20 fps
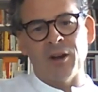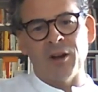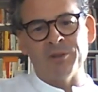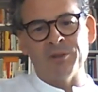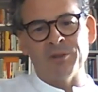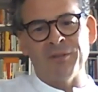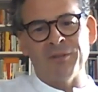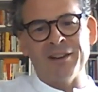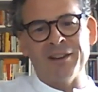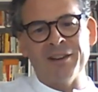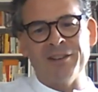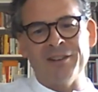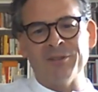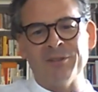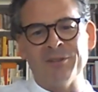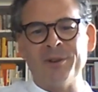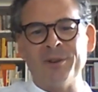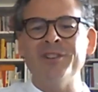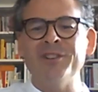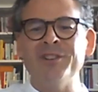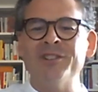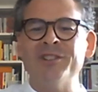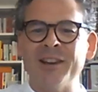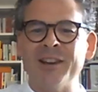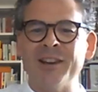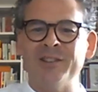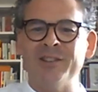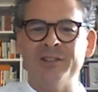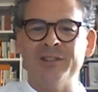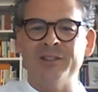that observation is when she
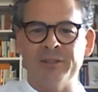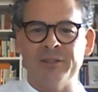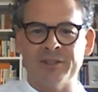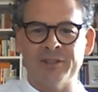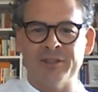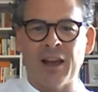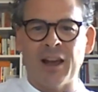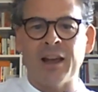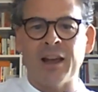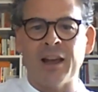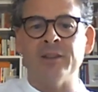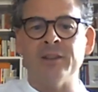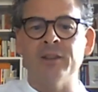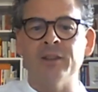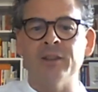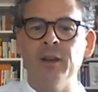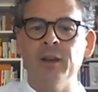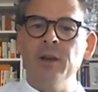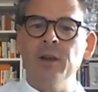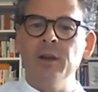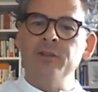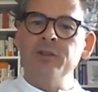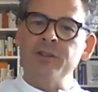changes in size,